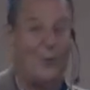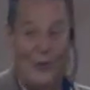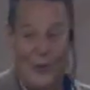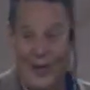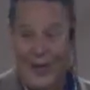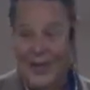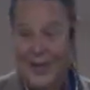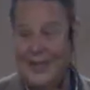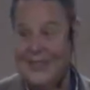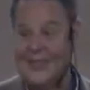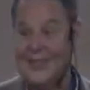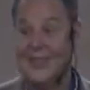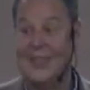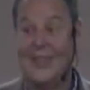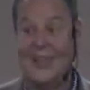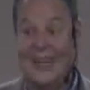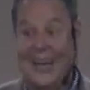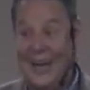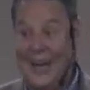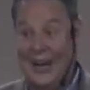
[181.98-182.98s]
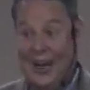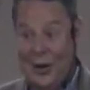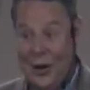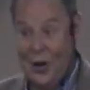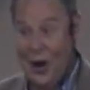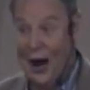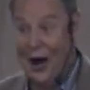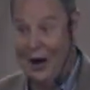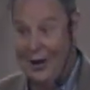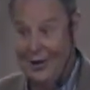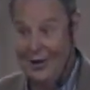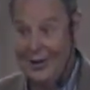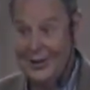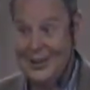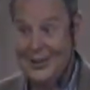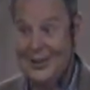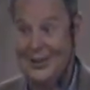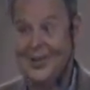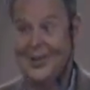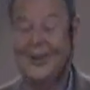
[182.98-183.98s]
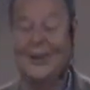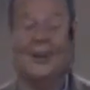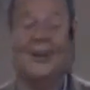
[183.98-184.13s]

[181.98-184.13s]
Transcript: at a fence that he can't cross